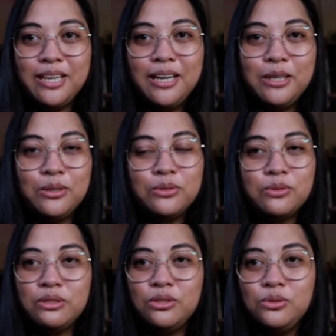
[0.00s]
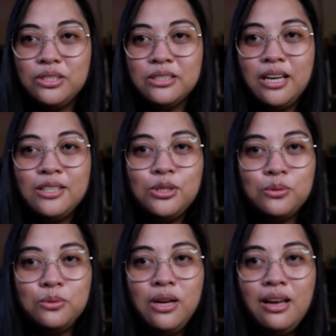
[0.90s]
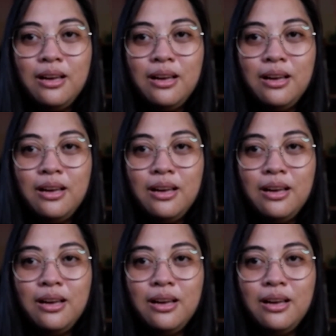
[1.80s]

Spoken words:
out when you decide to